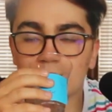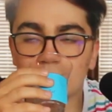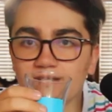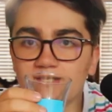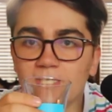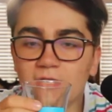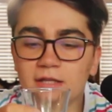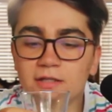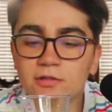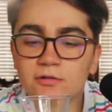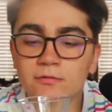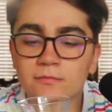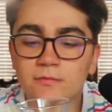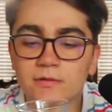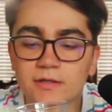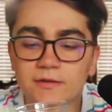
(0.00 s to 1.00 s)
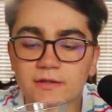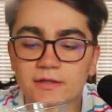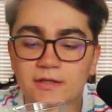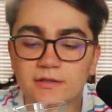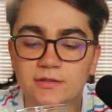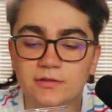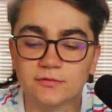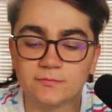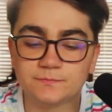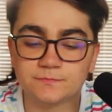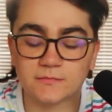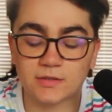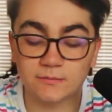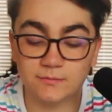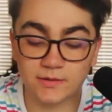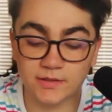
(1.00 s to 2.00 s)
Yeah, I do. I think I do,
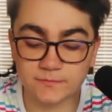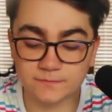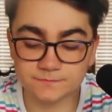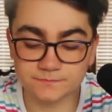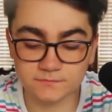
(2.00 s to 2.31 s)
but